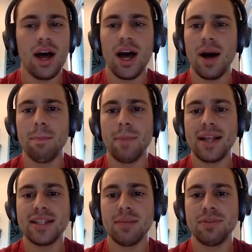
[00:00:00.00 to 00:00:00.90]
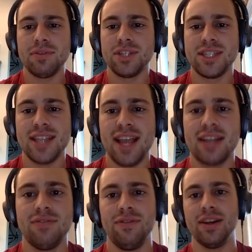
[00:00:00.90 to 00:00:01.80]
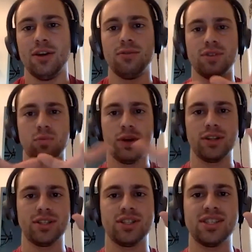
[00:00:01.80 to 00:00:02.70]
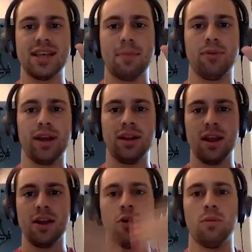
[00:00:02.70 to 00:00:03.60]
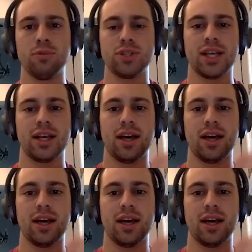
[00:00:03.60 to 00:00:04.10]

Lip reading: My Tubs versus Tanks videos where it's separate, almost like